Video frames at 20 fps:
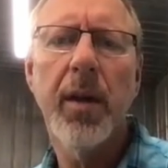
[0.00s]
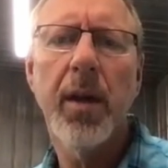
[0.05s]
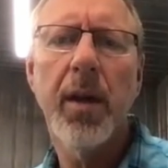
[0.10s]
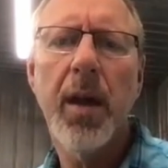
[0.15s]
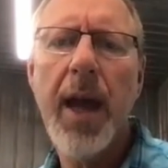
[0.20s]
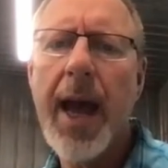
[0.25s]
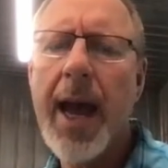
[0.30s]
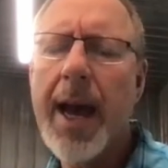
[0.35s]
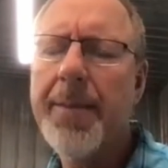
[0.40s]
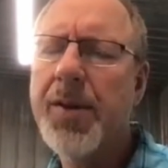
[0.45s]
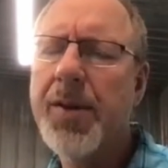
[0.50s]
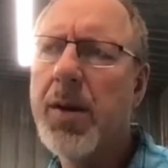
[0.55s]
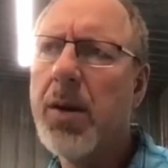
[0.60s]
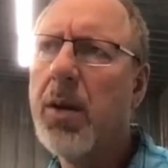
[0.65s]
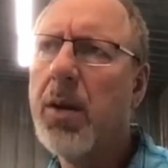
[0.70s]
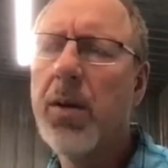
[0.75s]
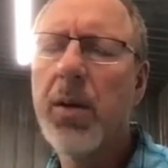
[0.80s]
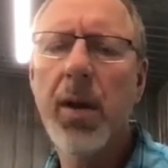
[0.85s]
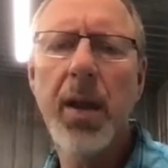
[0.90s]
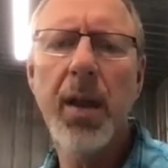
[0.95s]

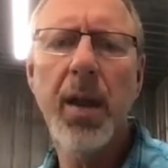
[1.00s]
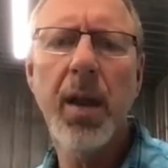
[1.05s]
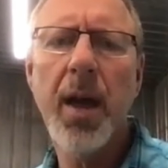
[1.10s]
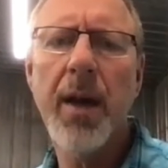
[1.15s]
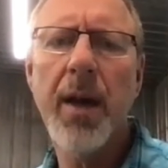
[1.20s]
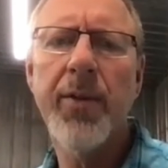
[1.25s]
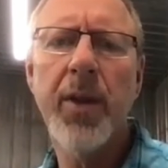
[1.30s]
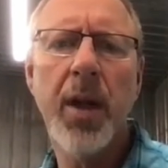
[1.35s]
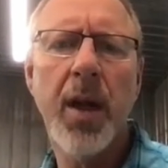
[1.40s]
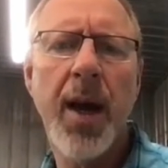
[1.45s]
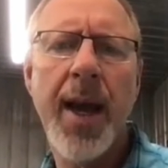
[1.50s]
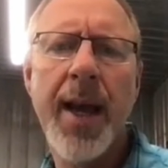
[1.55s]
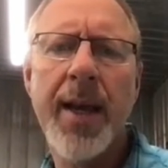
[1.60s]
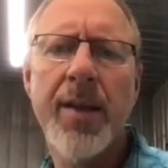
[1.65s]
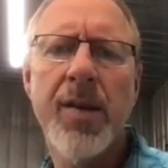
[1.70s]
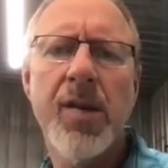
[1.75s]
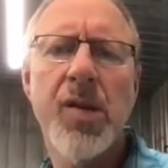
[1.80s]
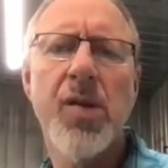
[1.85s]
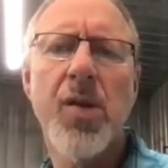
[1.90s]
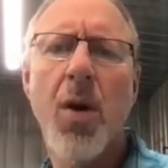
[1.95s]
Absolutely loved it. I
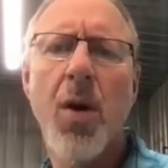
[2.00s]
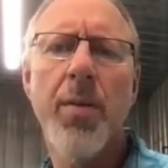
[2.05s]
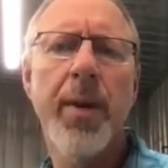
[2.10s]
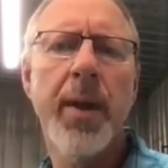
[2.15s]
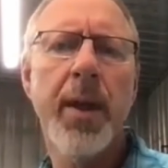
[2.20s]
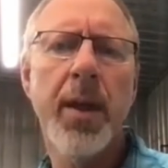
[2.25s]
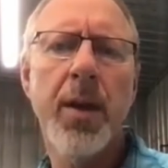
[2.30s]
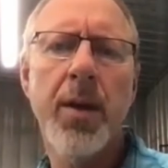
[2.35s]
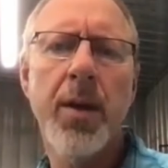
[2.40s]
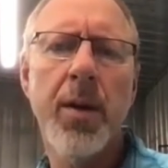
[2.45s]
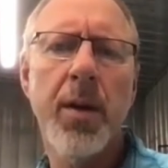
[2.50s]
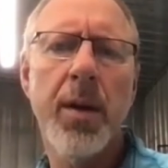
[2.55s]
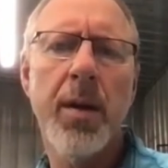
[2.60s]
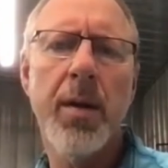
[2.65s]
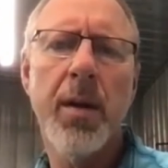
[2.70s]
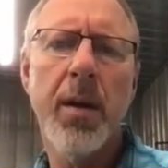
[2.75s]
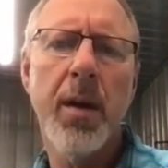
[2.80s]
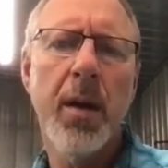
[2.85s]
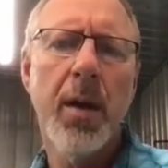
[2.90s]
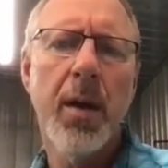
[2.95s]
had so many
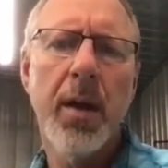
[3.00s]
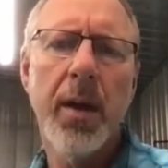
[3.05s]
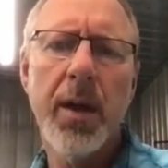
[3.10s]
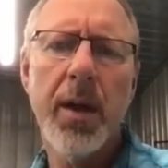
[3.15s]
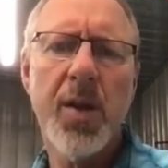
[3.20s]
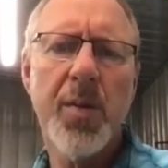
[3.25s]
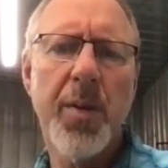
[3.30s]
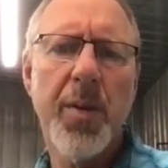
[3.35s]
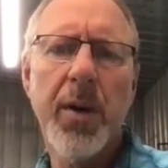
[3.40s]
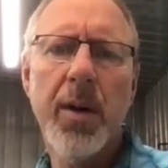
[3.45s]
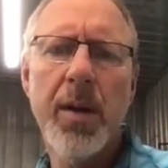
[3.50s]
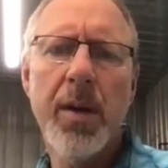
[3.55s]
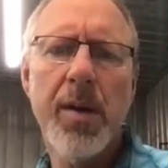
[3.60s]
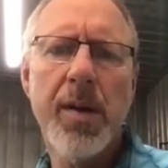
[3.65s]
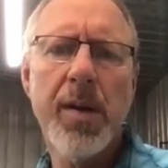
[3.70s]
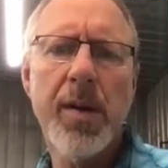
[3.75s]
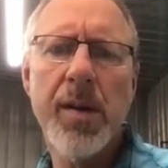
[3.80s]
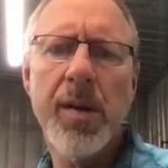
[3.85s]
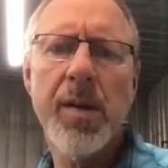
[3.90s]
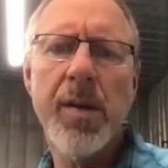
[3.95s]
good
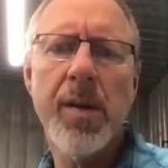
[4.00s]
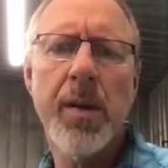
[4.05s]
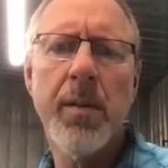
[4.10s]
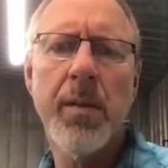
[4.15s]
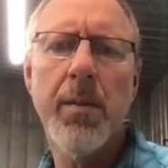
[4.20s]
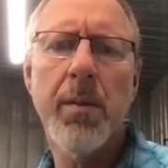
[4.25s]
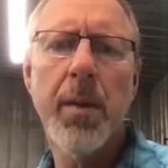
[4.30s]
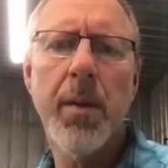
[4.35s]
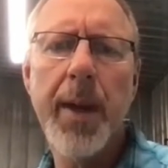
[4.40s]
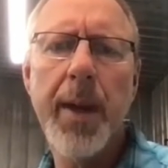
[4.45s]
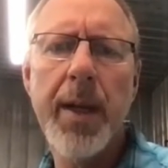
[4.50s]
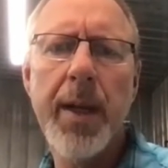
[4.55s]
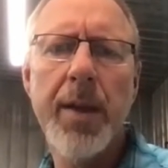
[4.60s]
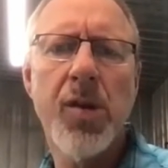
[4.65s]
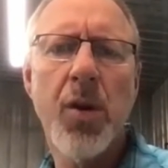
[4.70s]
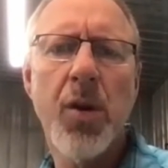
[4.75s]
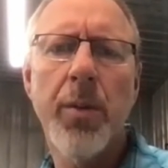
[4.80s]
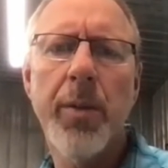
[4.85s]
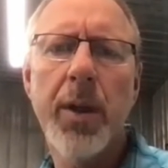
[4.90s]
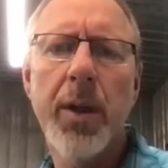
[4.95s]
experiences and made
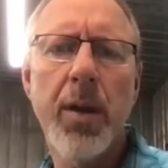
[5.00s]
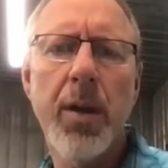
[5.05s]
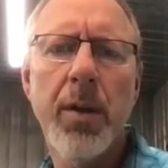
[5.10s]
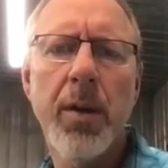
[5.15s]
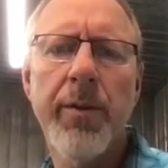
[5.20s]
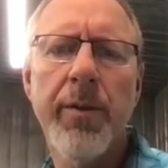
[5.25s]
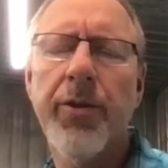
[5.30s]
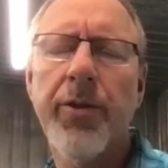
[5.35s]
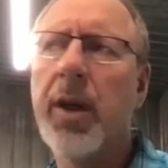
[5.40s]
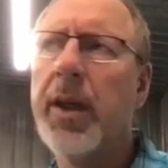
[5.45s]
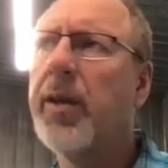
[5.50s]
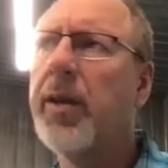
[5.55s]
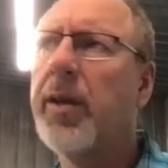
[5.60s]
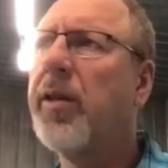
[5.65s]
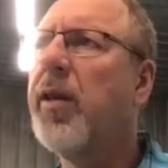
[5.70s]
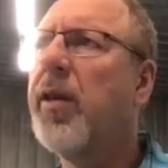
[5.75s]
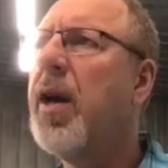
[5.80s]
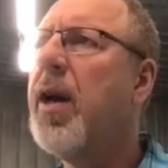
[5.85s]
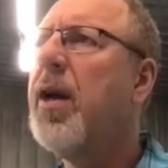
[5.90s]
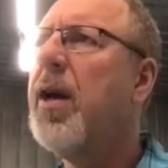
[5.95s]
so many good
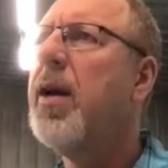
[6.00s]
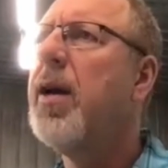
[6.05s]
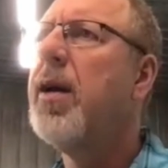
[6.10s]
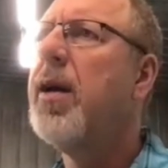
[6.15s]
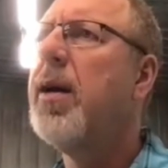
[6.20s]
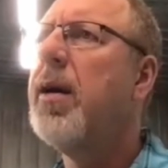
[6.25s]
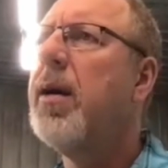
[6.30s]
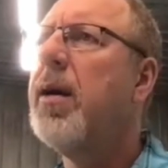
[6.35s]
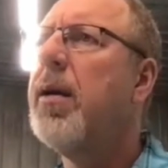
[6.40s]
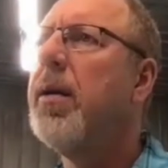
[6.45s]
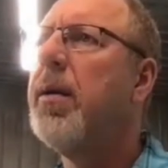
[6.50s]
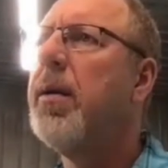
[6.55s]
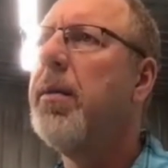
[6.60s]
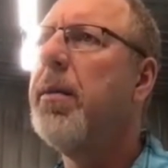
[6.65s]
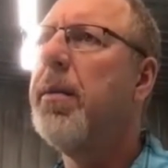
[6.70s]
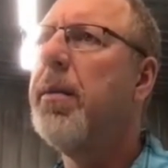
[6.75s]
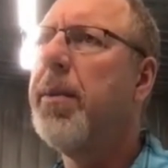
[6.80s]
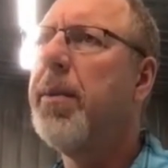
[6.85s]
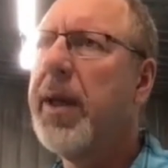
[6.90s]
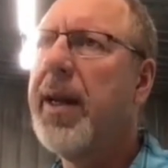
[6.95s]
friends.
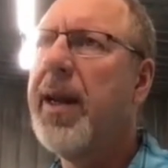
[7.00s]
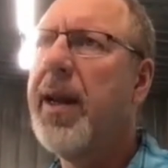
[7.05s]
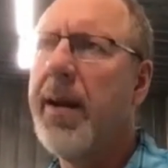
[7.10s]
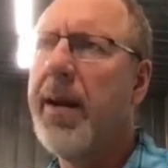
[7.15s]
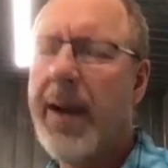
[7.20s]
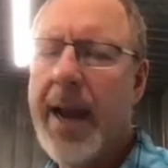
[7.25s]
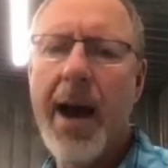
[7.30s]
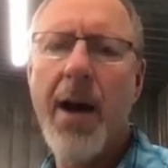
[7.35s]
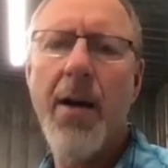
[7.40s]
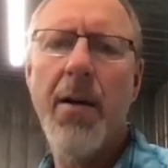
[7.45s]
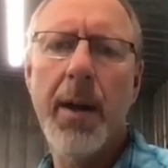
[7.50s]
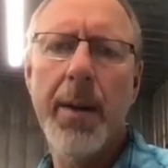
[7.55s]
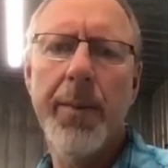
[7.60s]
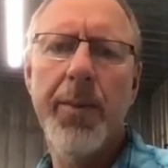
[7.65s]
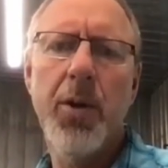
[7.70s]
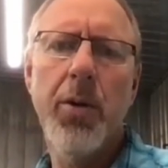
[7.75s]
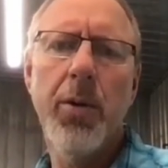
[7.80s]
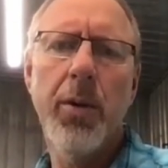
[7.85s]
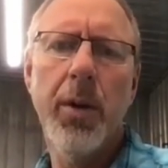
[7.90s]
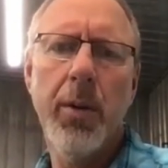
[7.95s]
But now I'm
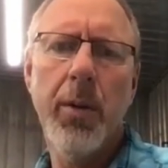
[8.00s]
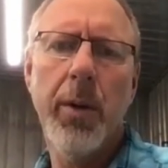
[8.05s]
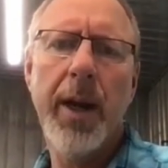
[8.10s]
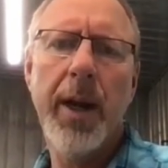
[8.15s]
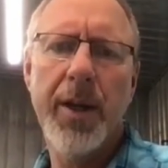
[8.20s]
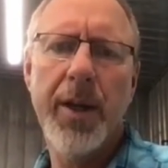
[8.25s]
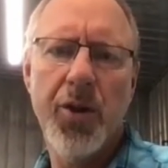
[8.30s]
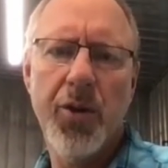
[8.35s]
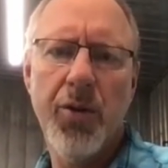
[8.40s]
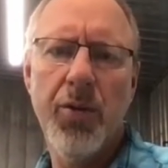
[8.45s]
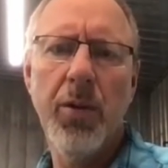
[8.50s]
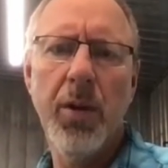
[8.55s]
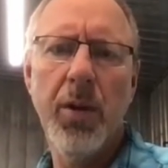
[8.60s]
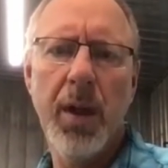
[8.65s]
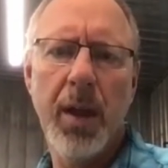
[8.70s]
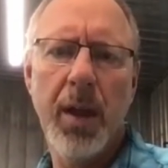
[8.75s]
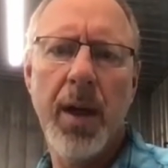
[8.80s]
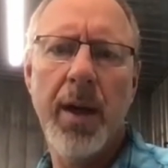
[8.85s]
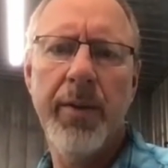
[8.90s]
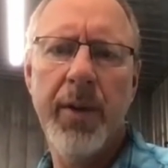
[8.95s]
doing what I
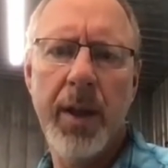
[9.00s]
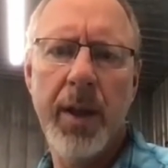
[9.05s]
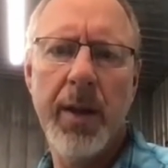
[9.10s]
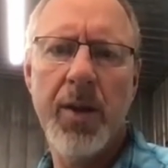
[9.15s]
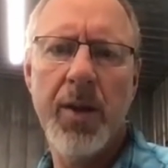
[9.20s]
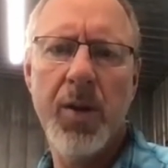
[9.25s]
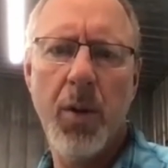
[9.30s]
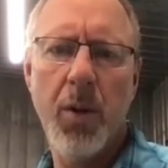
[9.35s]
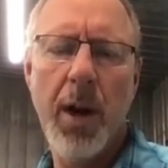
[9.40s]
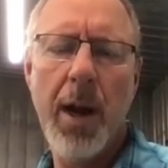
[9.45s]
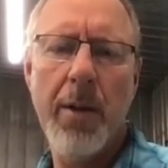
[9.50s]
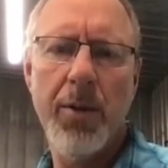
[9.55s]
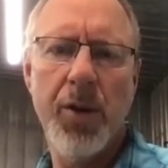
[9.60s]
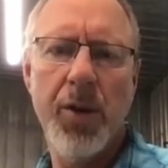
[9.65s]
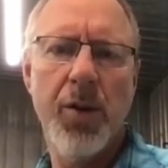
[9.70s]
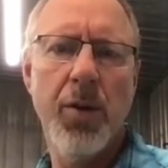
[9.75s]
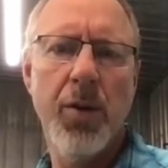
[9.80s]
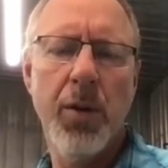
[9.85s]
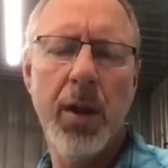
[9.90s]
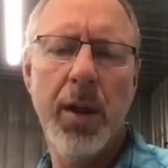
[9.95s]
truly love, and it's what I was
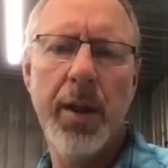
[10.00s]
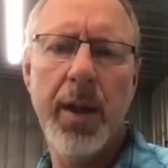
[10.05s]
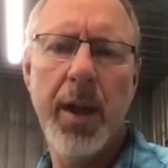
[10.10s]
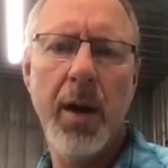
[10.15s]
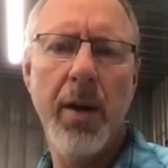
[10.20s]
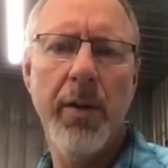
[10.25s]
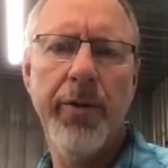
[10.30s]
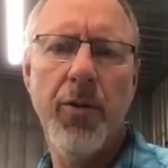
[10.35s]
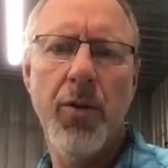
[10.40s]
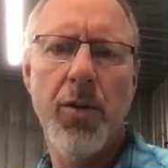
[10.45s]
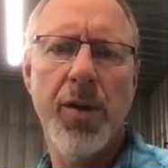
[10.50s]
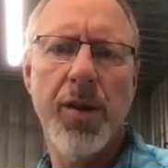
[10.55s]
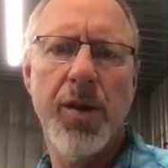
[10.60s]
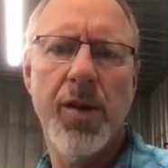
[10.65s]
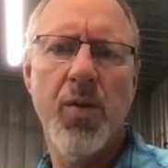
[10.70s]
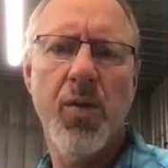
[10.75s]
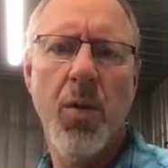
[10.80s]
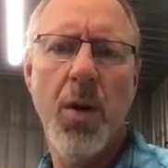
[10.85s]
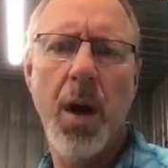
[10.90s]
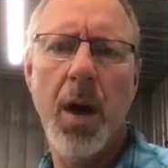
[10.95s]
doing in the Air Force
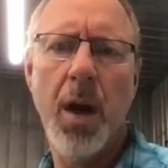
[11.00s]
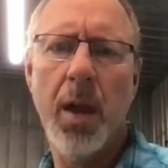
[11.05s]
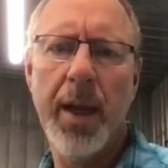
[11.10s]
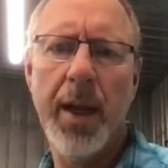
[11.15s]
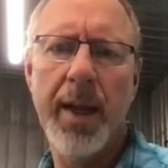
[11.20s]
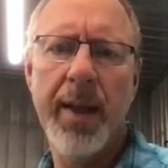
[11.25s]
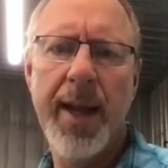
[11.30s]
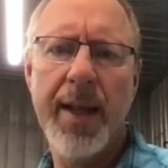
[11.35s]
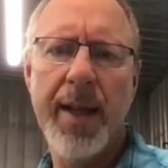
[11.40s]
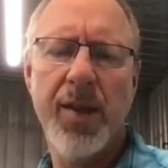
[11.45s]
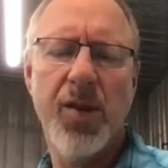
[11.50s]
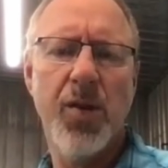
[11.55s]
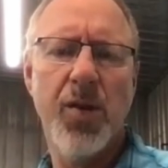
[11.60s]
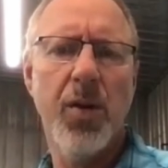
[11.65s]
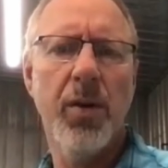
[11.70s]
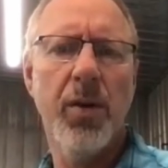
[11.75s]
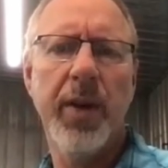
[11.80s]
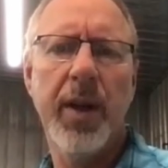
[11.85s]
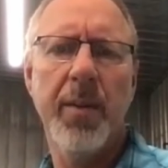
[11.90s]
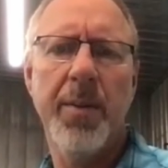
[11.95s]
as well, and that's
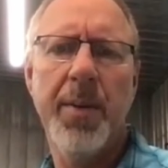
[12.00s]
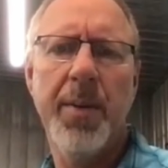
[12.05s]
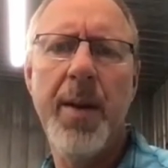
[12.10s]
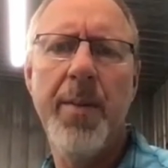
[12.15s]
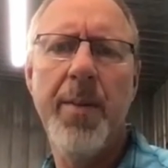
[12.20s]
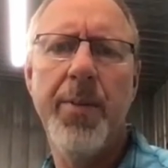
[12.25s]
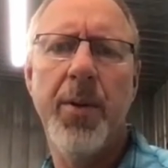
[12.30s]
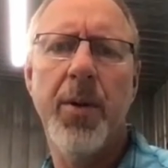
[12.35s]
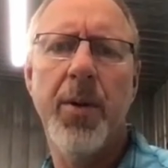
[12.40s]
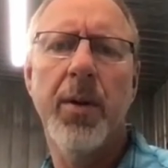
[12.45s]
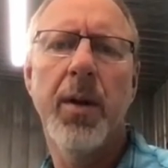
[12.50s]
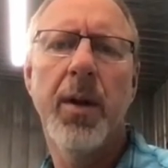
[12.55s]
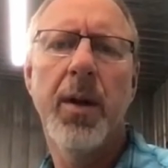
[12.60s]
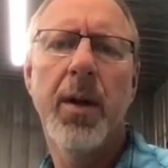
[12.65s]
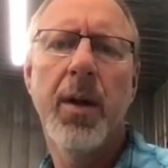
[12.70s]
serving people.